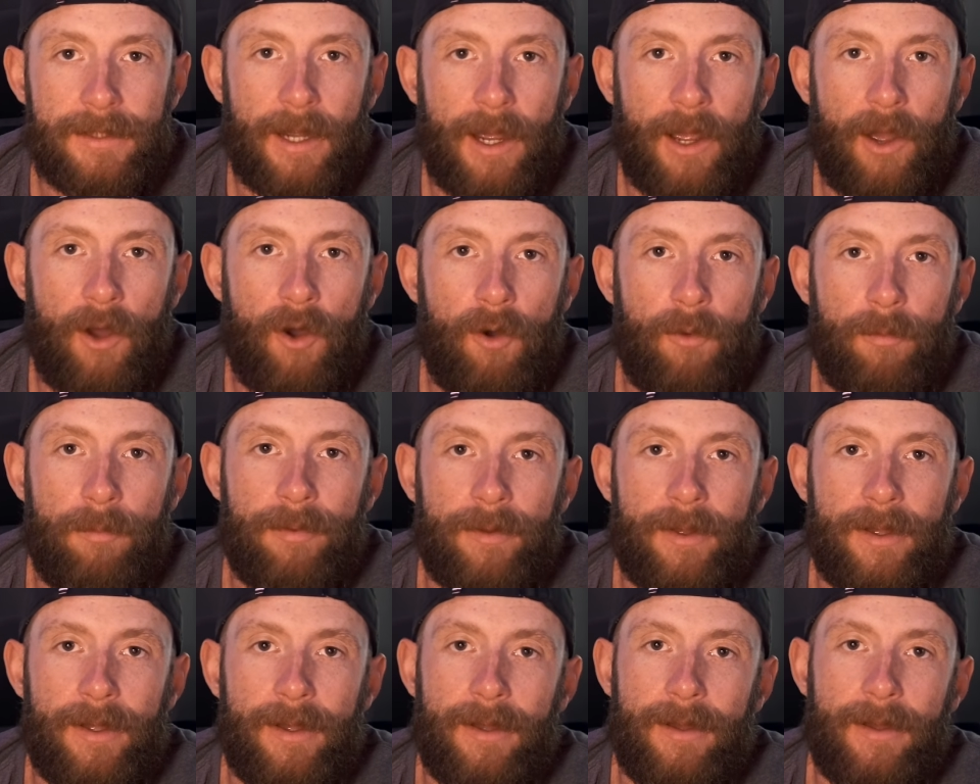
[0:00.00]
I hope
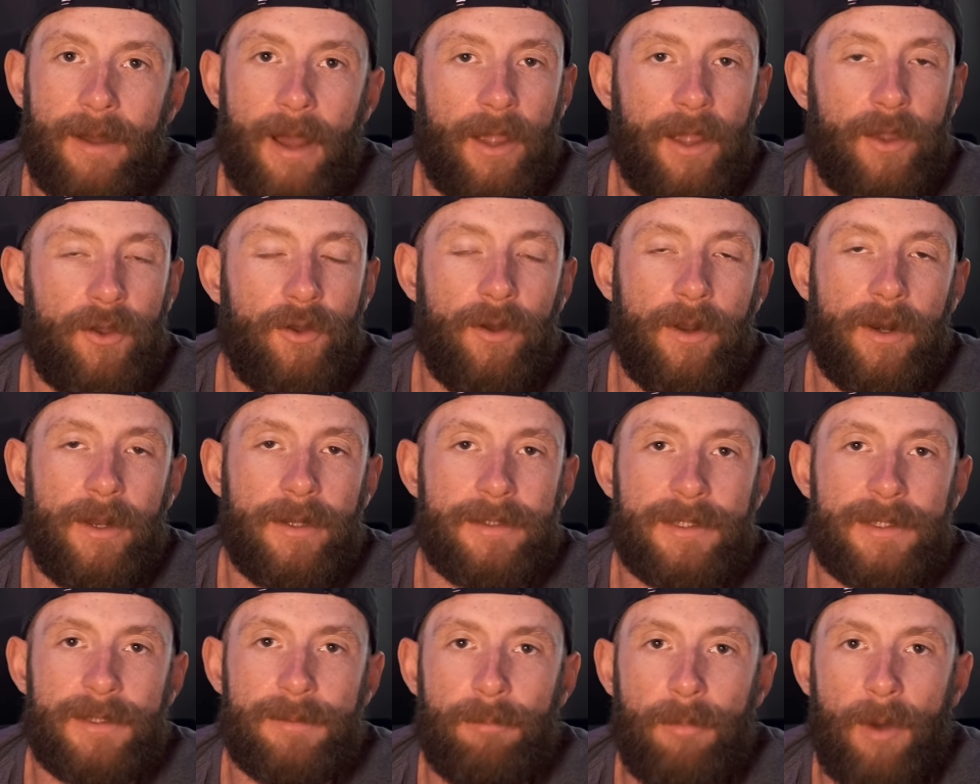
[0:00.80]
I could
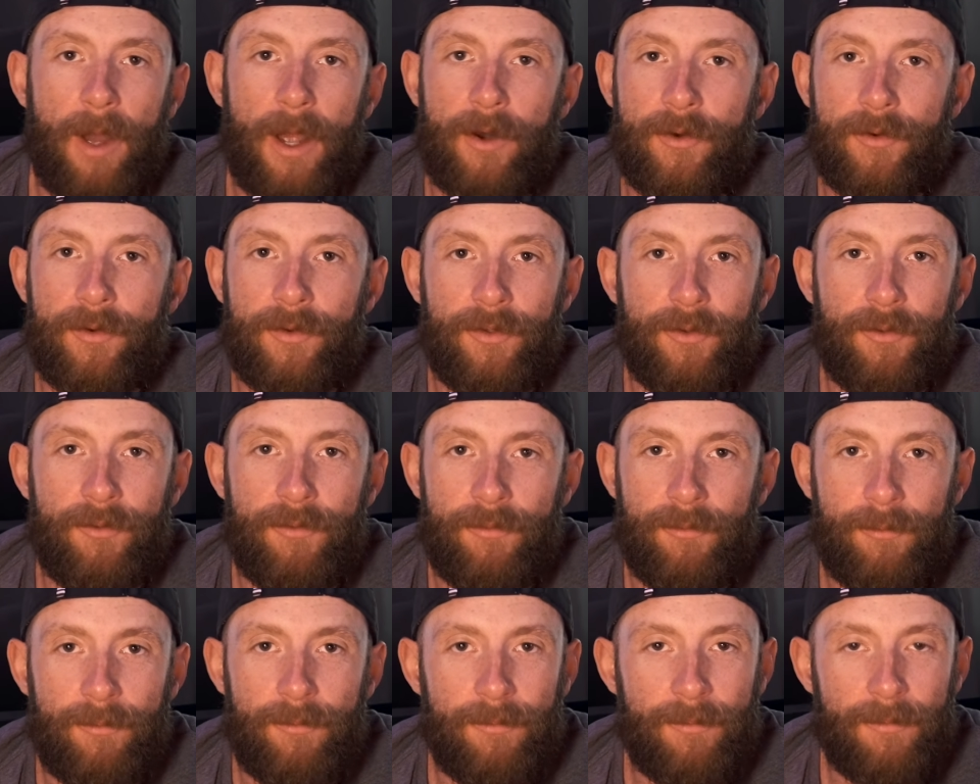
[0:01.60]
inspire
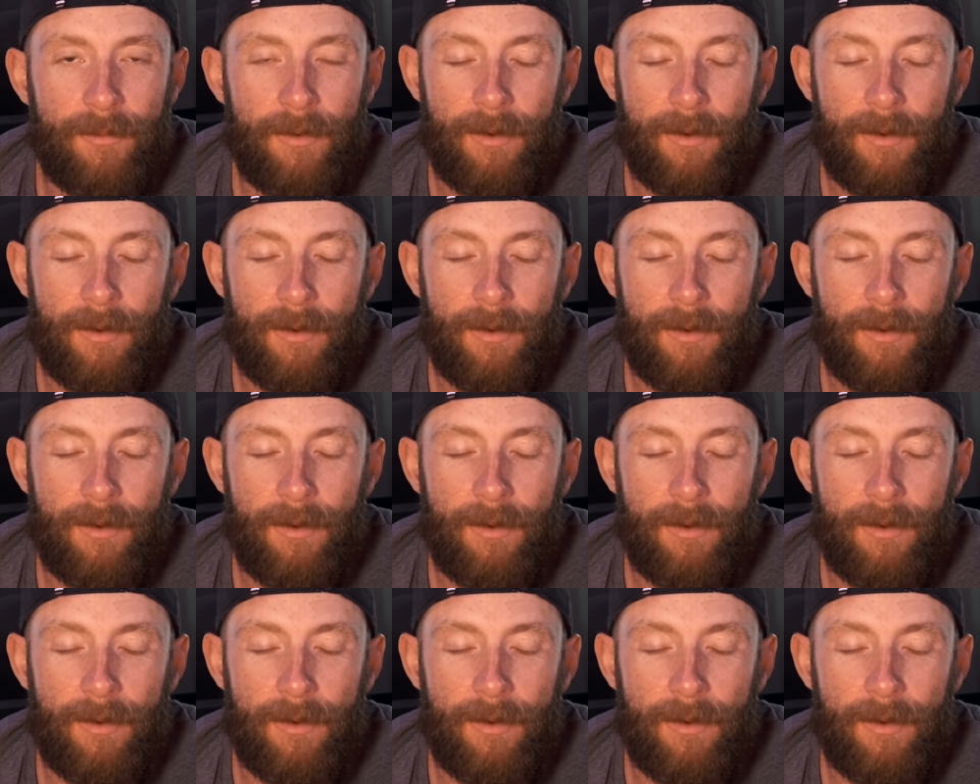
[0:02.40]
you